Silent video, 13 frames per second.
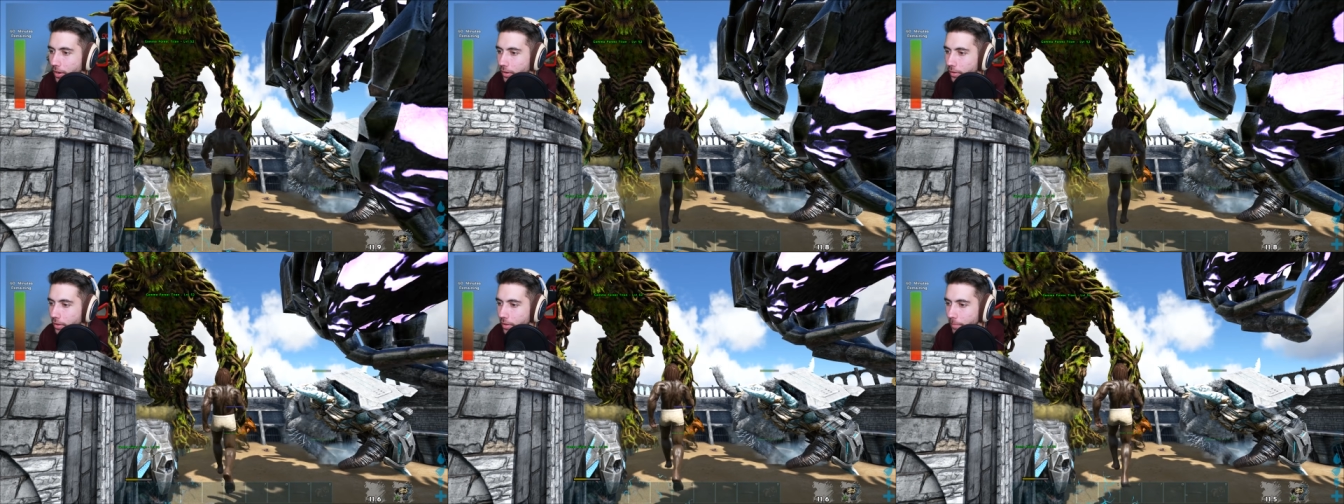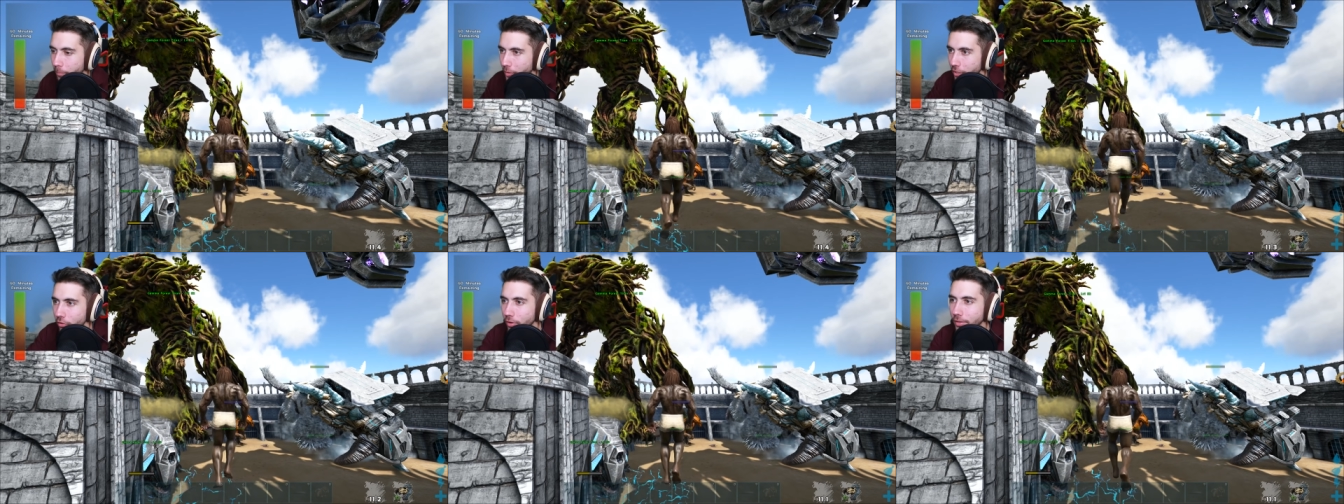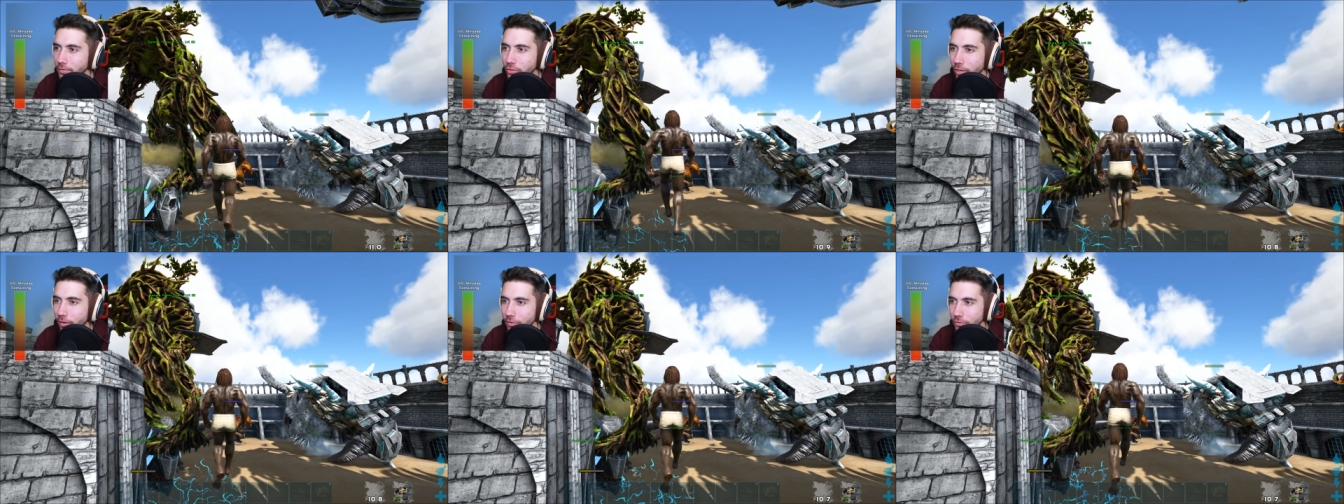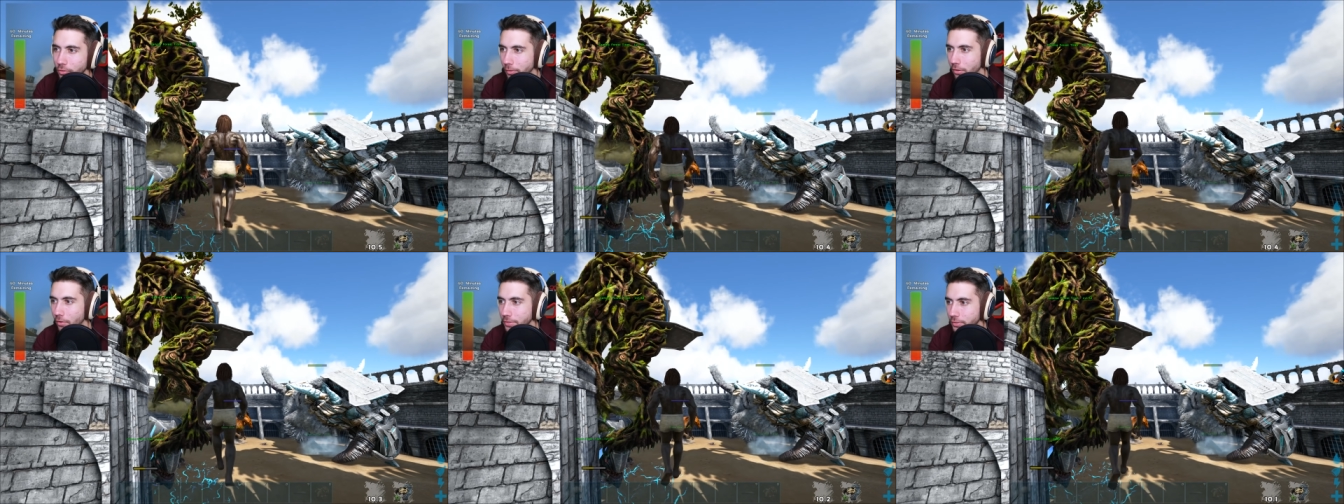back. But here you can see a nice
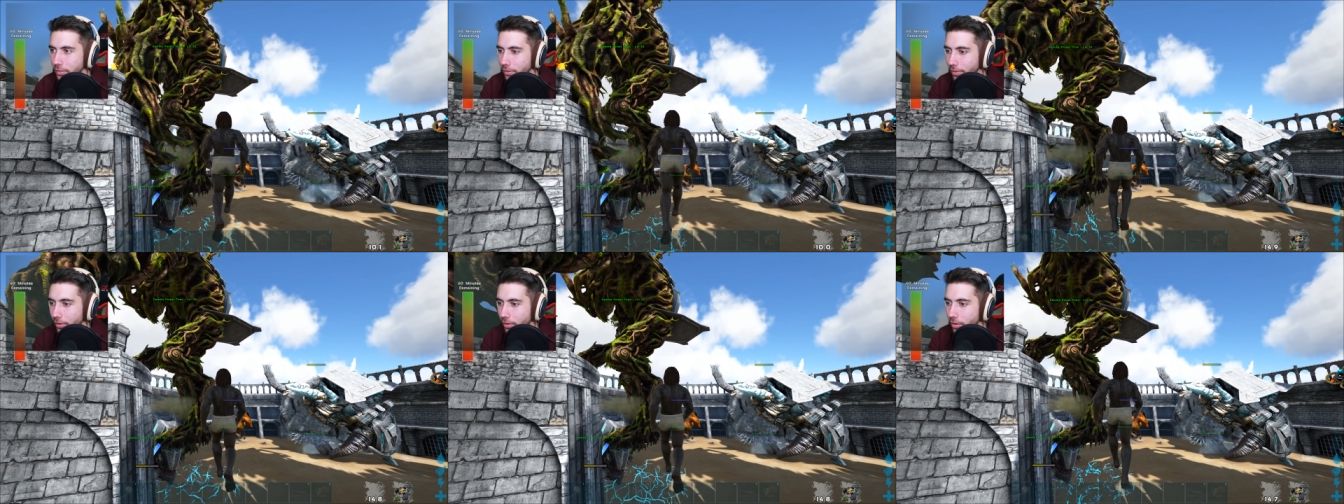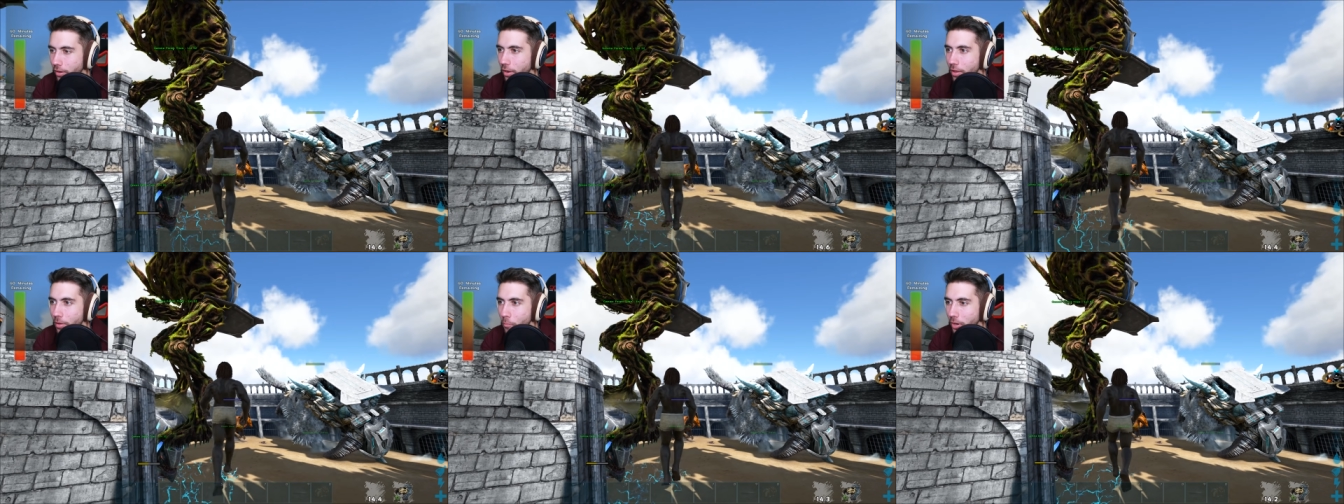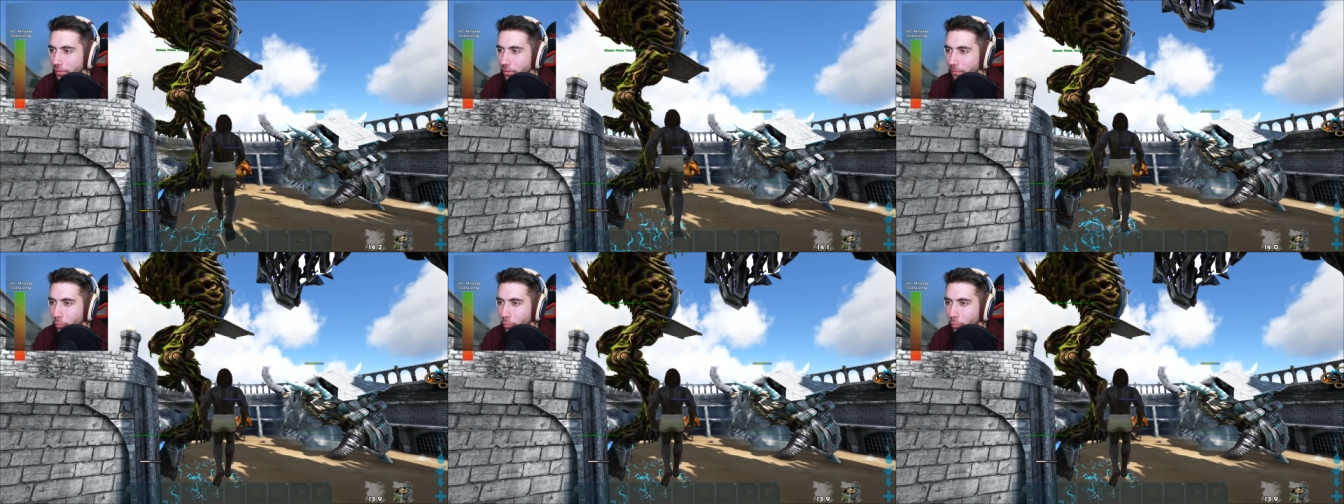little interesting thing here. We've got the